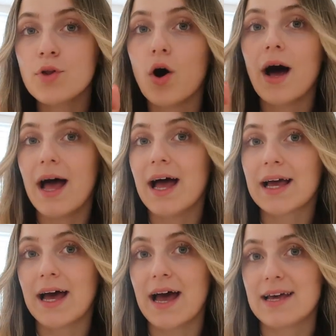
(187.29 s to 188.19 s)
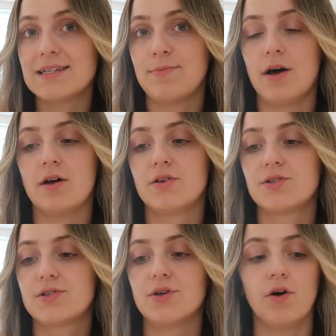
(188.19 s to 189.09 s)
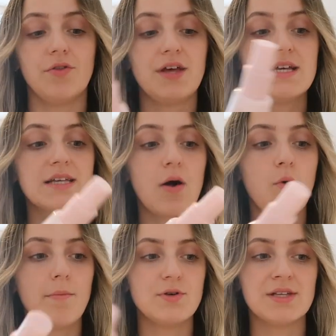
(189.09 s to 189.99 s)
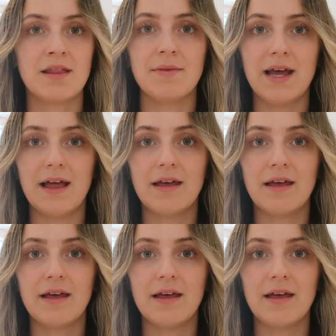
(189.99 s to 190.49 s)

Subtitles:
not a hair care expert, so these are what I'm using at the minute,